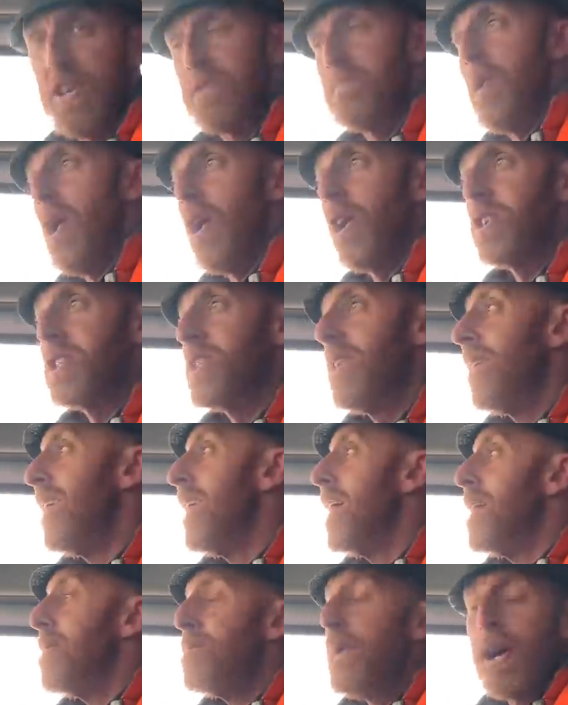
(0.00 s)
box
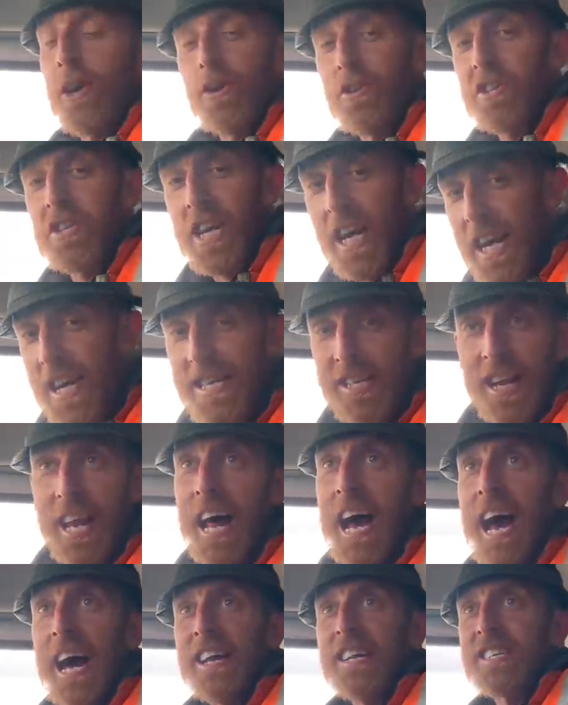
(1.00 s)
because Diesel
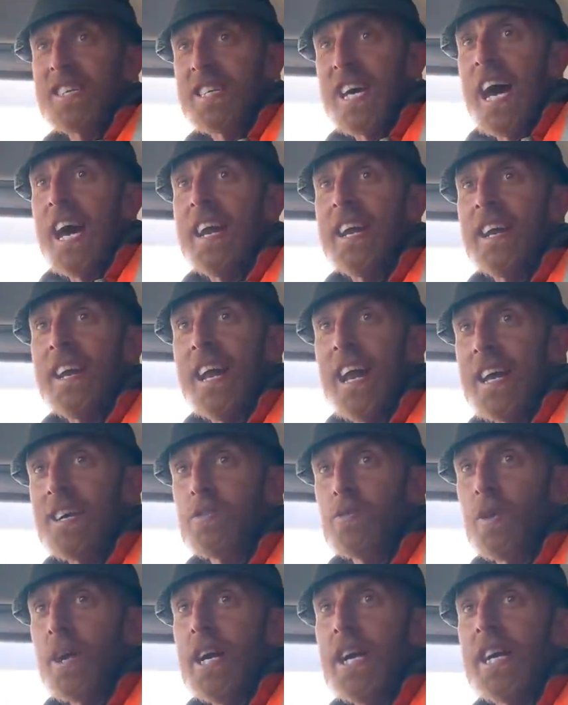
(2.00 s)
Hat said last
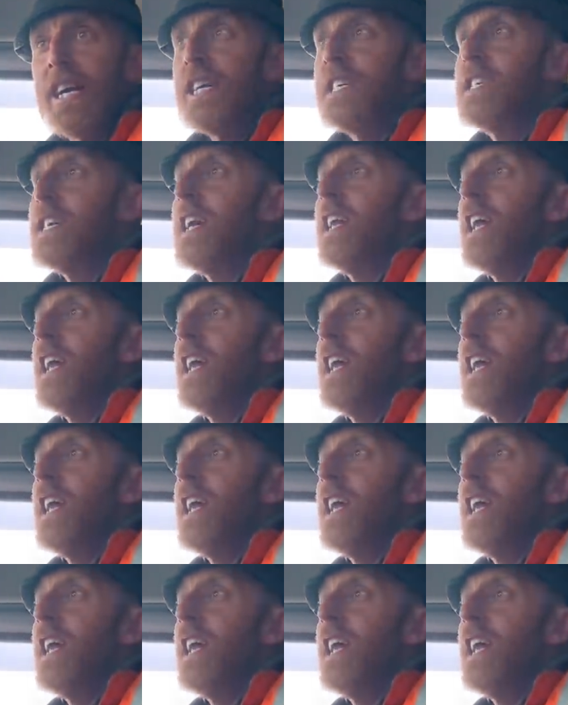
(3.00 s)
week, he said,